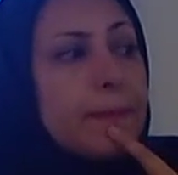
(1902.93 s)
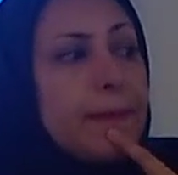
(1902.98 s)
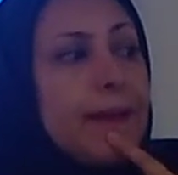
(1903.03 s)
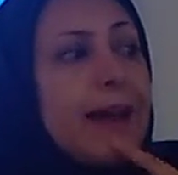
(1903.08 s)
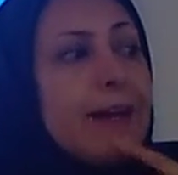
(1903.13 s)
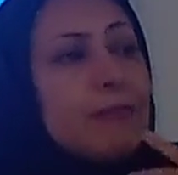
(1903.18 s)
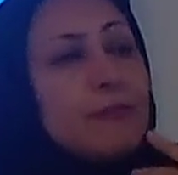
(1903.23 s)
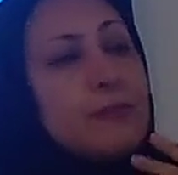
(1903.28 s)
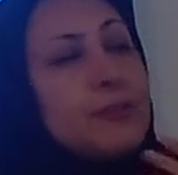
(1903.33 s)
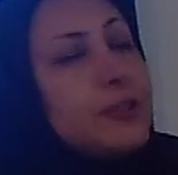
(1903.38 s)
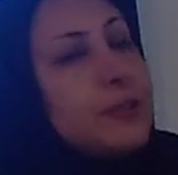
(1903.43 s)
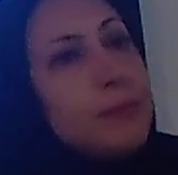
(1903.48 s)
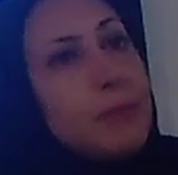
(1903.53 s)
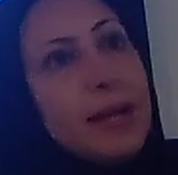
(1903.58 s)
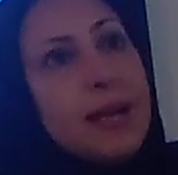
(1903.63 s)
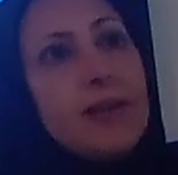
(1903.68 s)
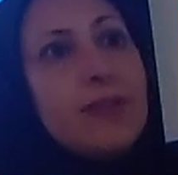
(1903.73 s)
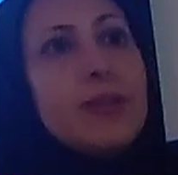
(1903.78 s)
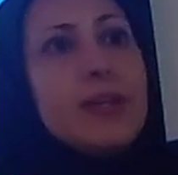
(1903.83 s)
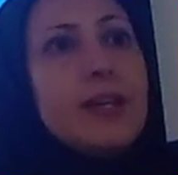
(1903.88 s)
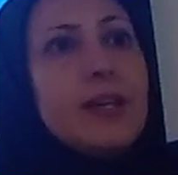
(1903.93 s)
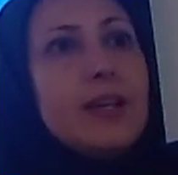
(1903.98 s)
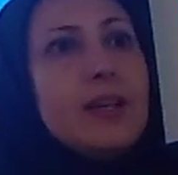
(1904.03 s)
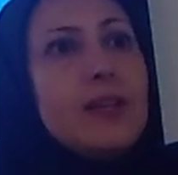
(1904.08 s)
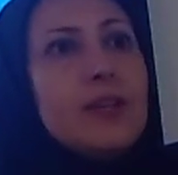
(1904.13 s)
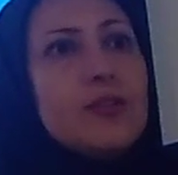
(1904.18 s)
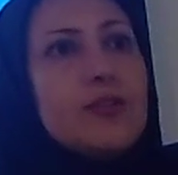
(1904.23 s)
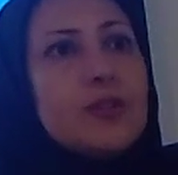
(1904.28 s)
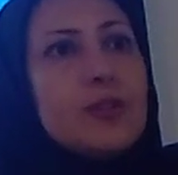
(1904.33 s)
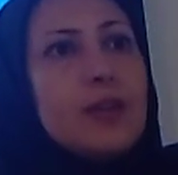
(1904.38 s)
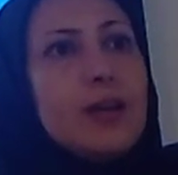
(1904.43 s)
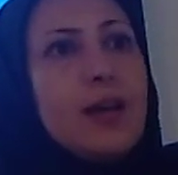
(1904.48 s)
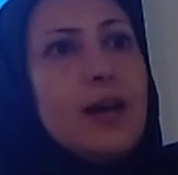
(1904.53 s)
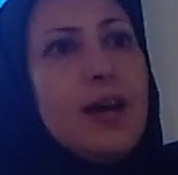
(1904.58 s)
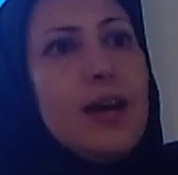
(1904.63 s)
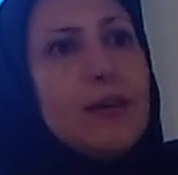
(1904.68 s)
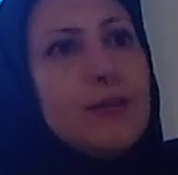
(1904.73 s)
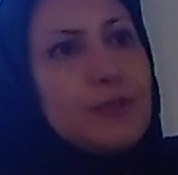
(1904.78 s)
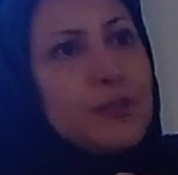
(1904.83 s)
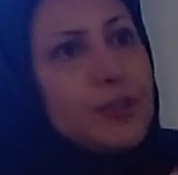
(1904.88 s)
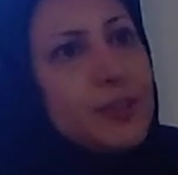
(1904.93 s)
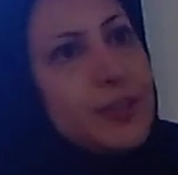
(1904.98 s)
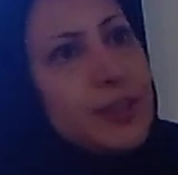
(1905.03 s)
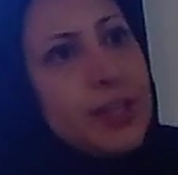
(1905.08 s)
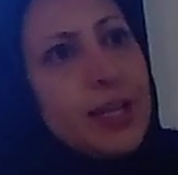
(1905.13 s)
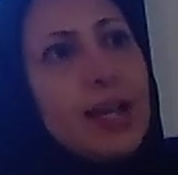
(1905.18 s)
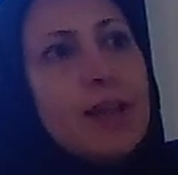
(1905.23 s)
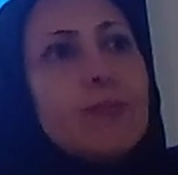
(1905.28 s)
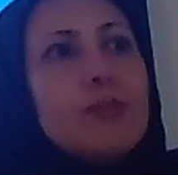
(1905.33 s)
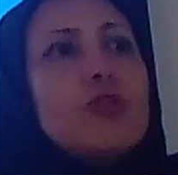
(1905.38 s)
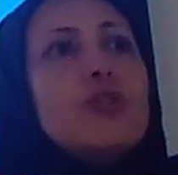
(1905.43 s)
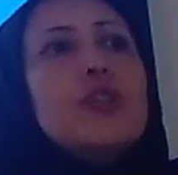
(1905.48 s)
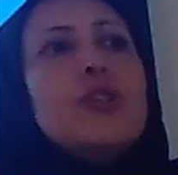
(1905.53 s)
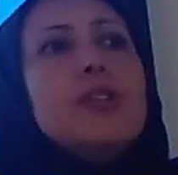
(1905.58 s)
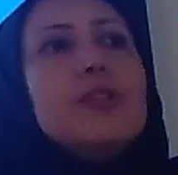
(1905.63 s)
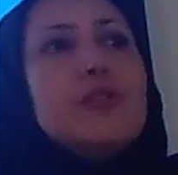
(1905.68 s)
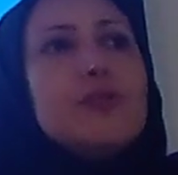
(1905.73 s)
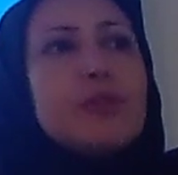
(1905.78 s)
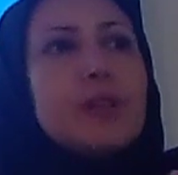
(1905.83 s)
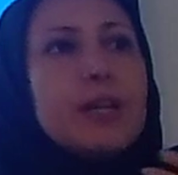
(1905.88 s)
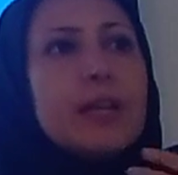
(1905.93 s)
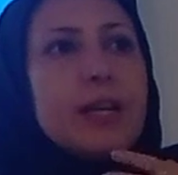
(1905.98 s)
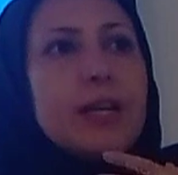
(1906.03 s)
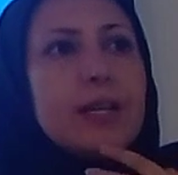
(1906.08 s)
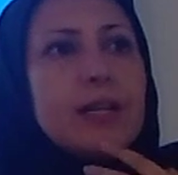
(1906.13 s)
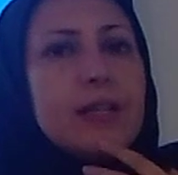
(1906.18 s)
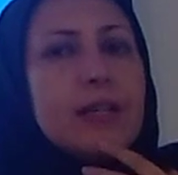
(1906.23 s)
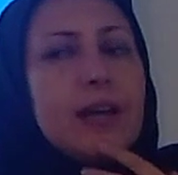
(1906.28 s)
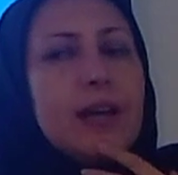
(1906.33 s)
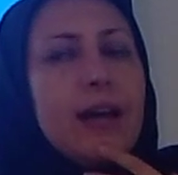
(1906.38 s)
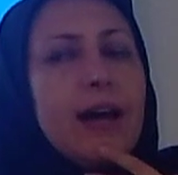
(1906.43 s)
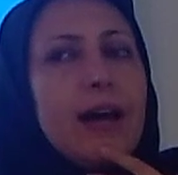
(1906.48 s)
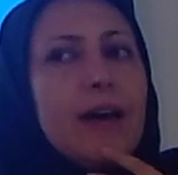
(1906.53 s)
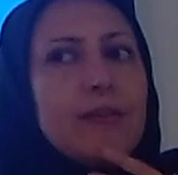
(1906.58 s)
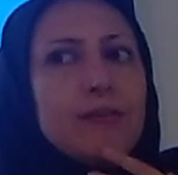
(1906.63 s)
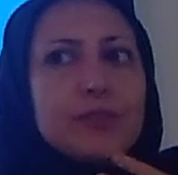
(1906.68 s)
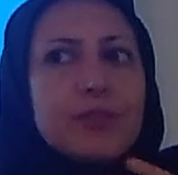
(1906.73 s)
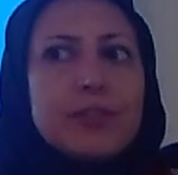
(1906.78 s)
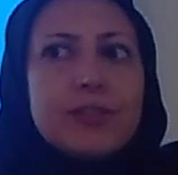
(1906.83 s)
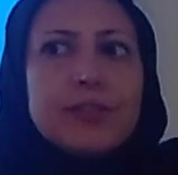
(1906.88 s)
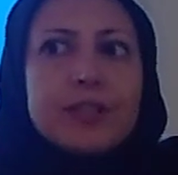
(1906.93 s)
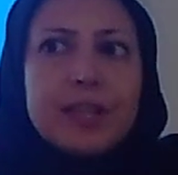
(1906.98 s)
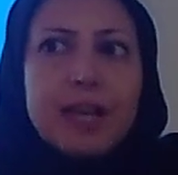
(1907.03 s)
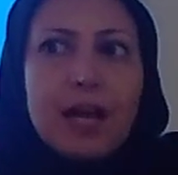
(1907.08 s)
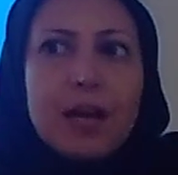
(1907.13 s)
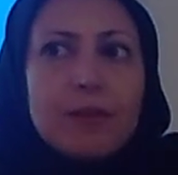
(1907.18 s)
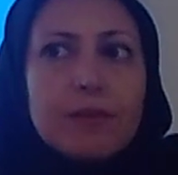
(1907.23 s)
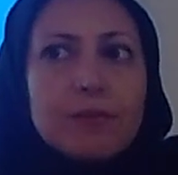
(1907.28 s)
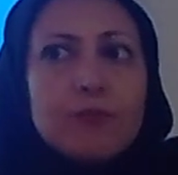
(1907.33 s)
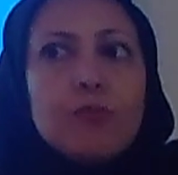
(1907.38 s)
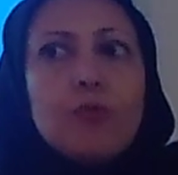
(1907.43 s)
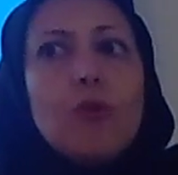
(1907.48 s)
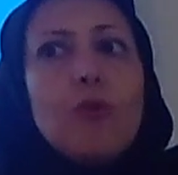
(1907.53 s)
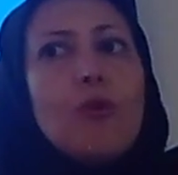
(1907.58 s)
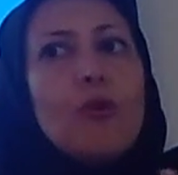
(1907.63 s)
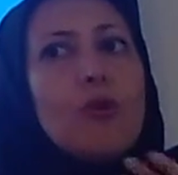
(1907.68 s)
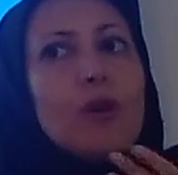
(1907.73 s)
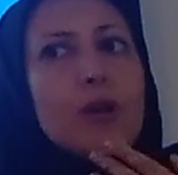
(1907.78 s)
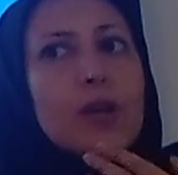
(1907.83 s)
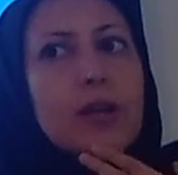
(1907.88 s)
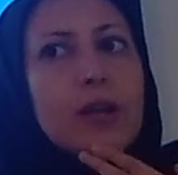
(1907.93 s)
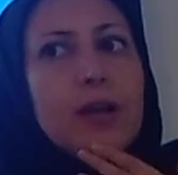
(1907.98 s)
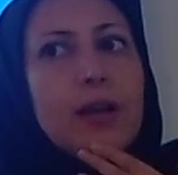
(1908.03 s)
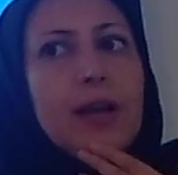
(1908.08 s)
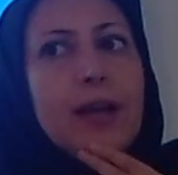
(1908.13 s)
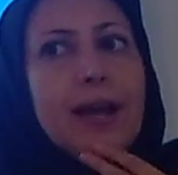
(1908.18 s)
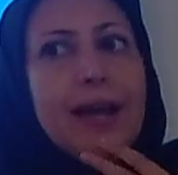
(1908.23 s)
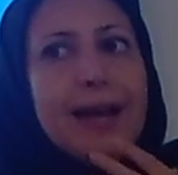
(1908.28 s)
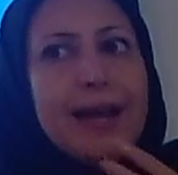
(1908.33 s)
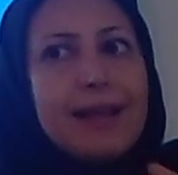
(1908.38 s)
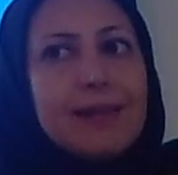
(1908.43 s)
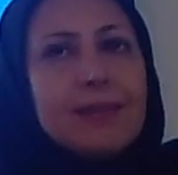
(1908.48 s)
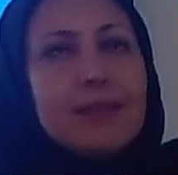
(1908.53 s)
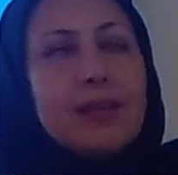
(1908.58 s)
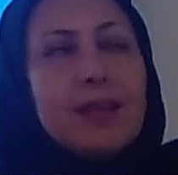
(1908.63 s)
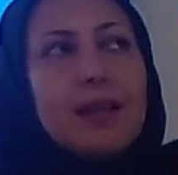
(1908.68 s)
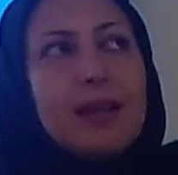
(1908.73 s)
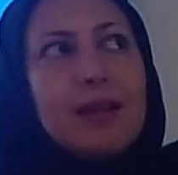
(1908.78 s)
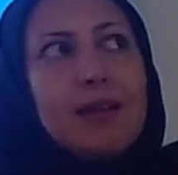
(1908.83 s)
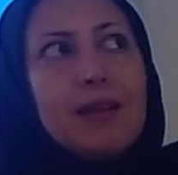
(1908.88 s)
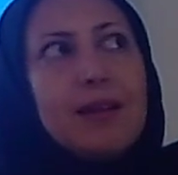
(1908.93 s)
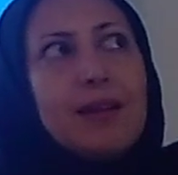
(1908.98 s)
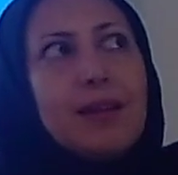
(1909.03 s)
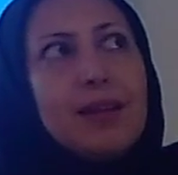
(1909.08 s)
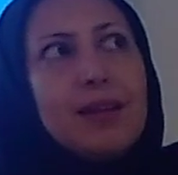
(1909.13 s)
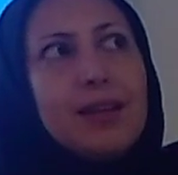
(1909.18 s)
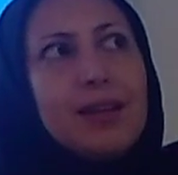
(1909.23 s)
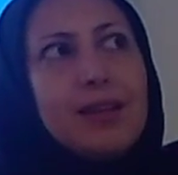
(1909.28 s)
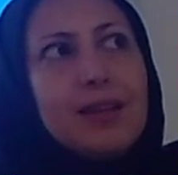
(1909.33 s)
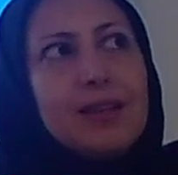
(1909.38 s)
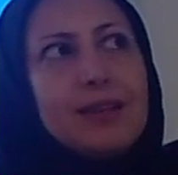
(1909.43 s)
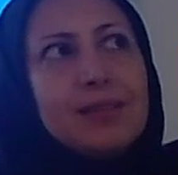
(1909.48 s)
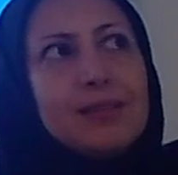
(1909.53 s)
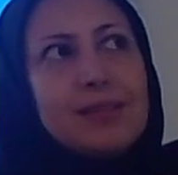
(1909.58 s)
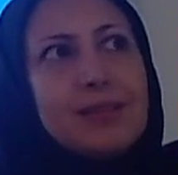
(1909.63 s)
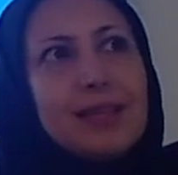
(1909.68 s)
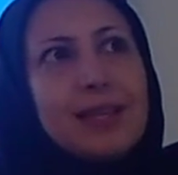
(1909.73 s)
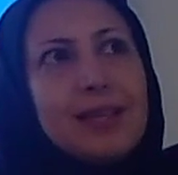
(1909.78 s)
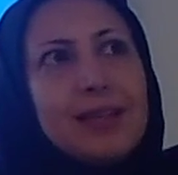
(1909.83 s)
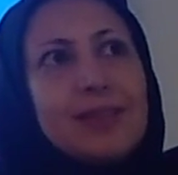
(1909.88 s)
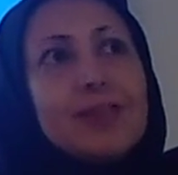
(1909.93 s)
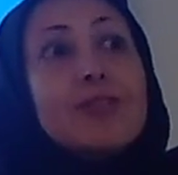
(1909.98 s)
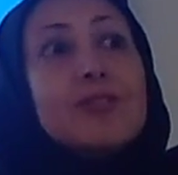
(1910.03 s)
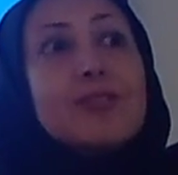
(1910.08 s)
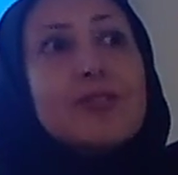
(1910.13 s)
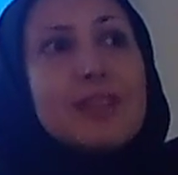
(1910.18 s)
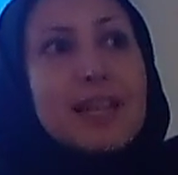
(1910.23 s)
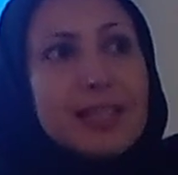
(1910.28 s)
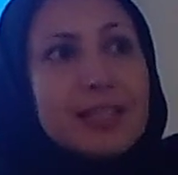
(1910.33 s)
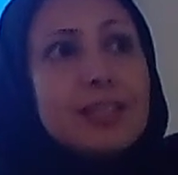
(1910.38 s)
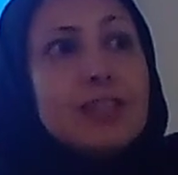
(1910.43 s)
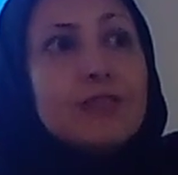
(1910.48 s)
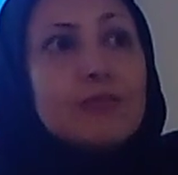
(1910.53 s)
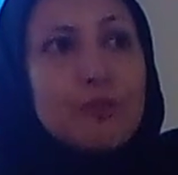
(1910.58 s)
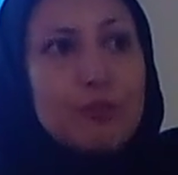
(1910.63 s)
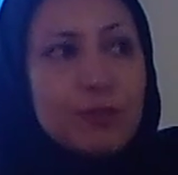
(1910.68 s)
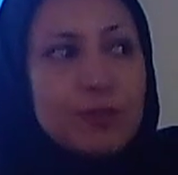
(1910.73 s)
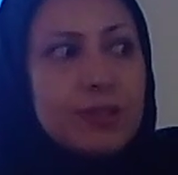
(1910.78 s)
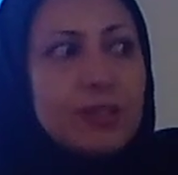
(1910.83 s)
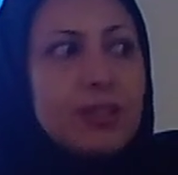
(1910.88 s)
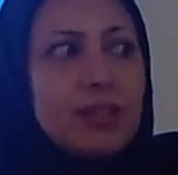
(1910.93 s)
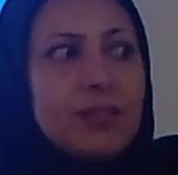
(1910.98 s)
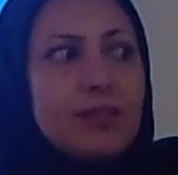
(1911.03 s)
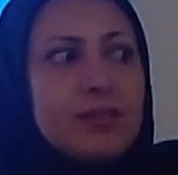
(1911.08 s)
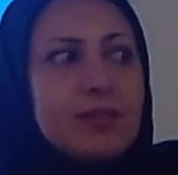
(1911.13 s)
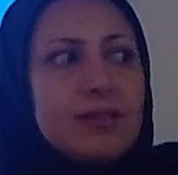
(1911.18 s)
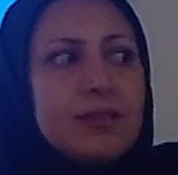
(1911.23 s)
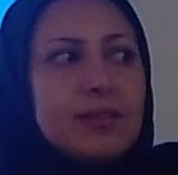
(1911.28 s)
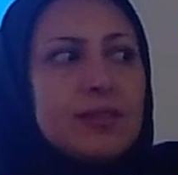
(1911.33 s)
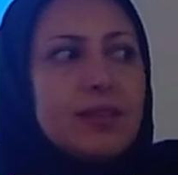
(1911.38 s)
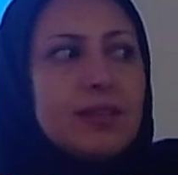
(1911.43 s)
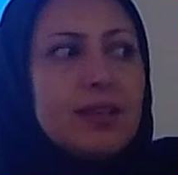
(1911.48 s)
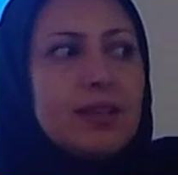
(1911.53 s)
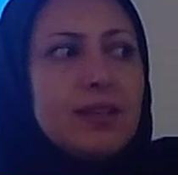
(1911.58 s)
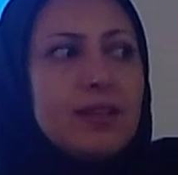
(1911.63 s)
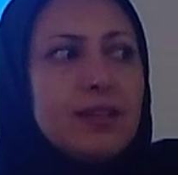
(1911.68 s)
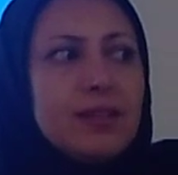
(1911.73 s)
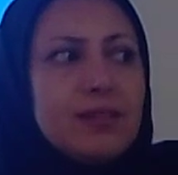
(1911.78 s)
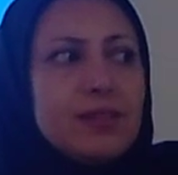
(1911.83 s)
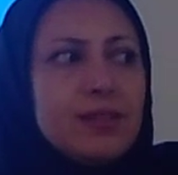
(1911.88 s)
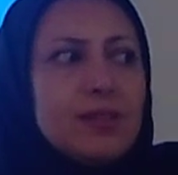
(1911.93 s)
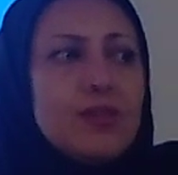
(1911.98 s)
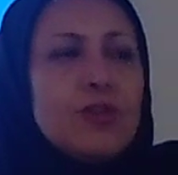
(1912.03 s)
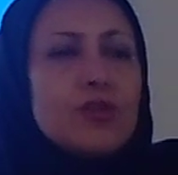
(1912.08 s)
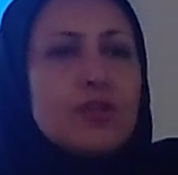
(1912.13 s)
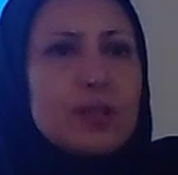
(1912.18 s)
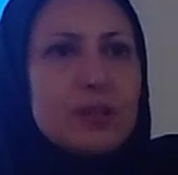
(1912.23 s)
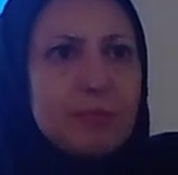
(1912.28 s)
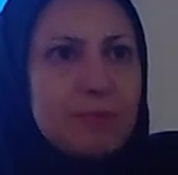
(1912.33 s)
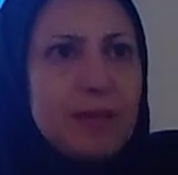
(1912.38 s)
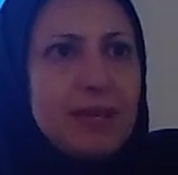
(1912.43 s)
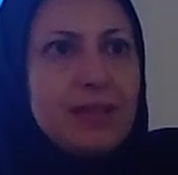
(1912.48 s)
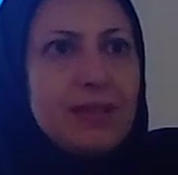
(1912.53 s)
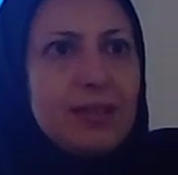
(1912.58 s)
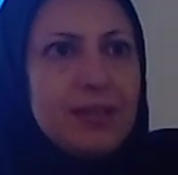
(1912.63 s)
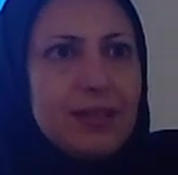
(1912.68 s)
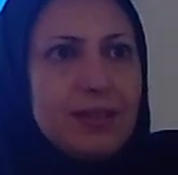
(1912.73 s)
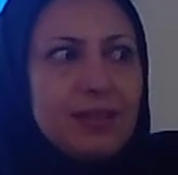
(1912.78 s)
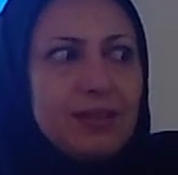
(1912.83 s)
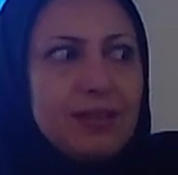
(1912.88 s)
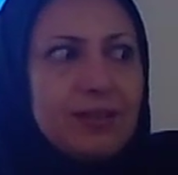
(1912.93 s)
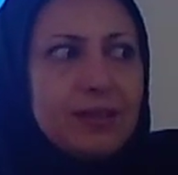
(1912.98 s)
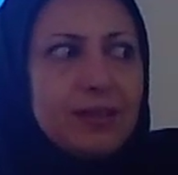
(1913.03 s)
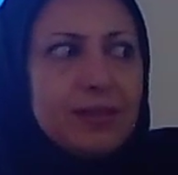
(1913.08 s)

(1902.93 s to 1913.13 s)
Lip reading: after marriage, after they have children, after they have a work, and they're ready for this decision making,